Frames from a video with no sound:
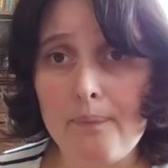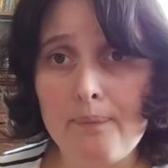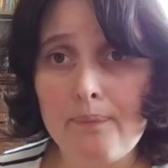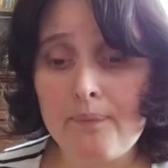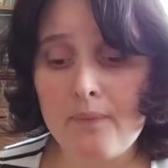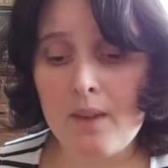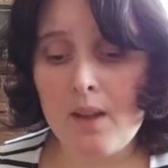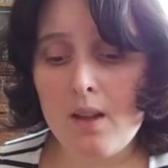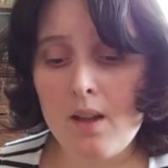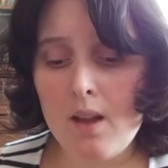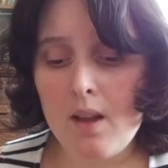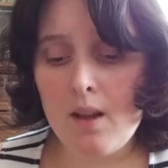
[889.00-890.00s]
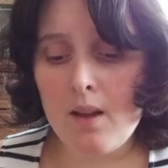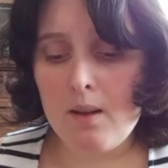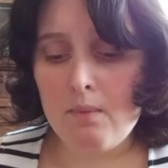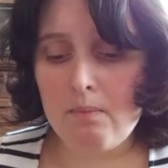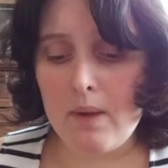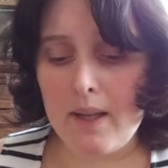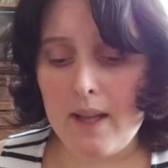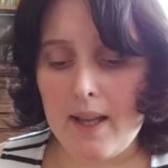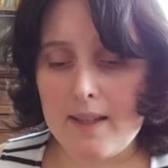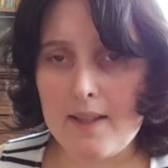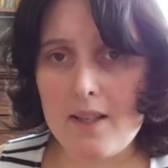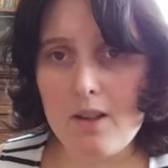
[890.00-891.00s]
But yeah, Cinder herself, I
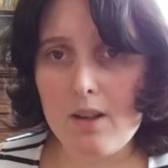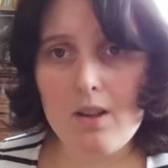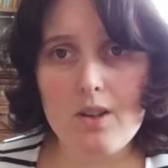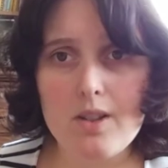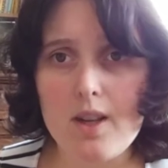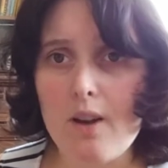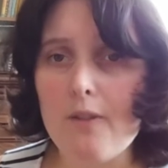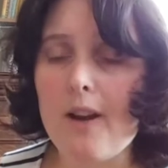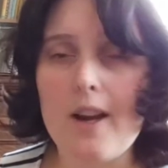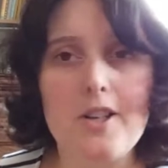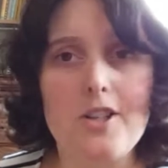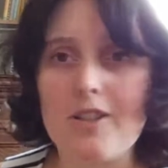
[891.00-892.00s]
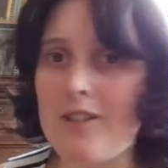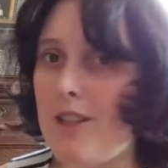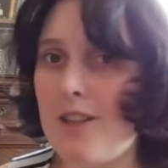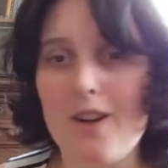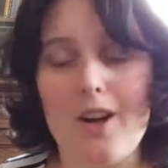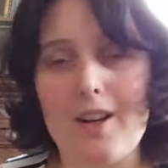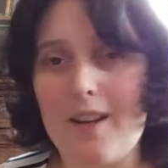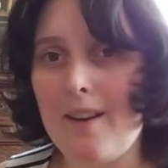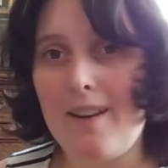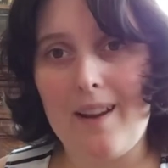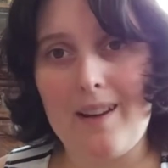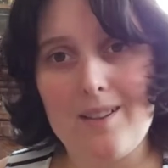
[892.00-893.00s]
just did not connect to at
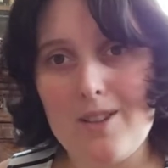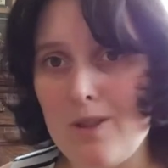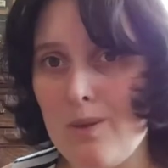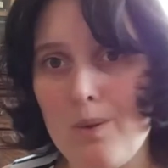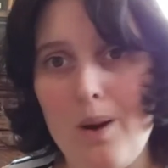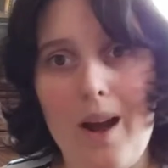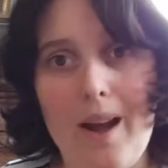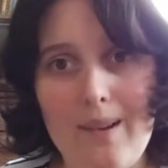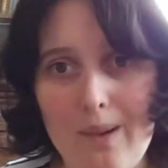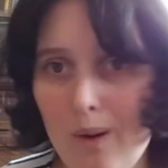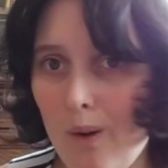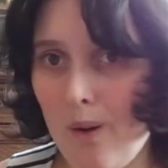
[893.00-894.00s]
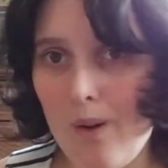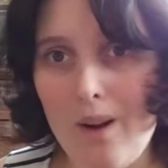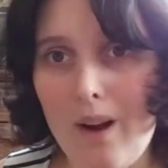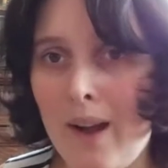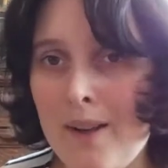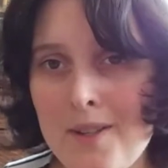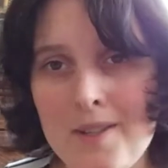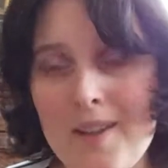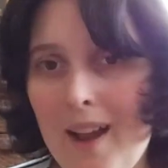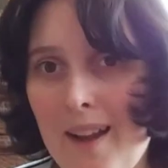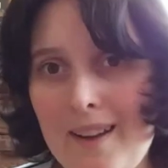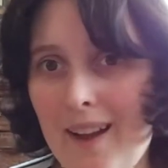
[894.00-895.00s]
all. I didn't care
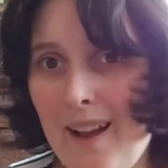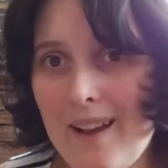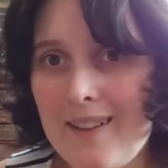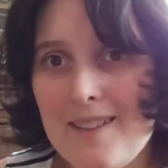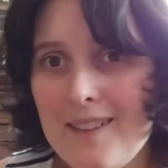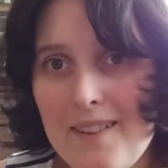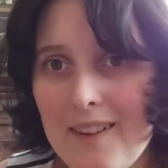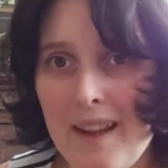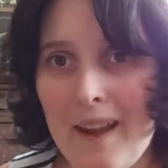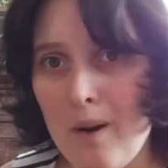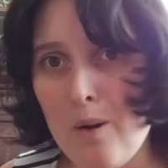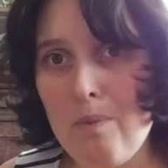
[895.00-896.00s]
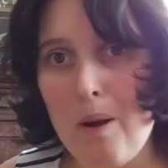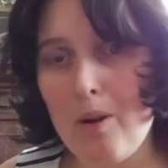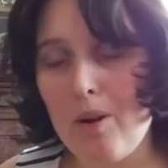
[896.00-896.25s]
about her at all.